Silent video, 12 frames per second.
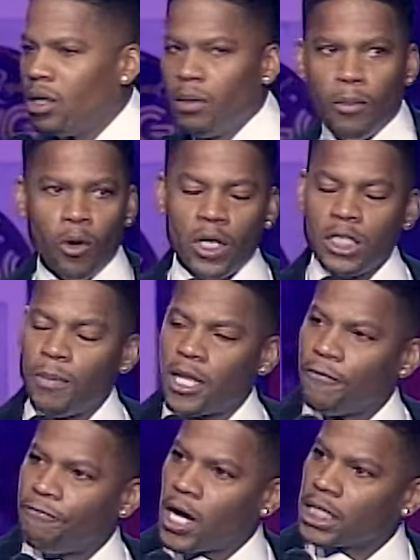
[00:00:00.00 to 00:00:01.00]
Move these
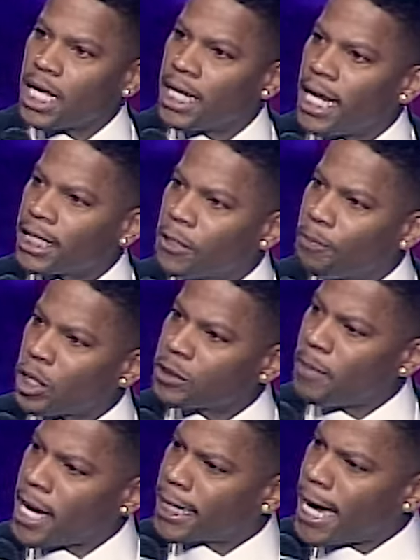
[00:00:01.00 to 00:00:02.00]
motherfuckers, I like to brush
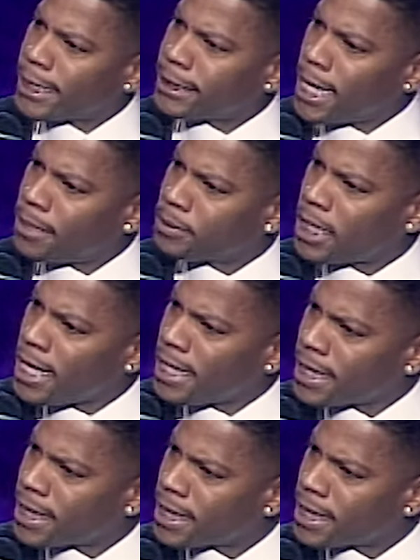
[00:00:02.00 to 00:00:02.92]
my goddamn teeth.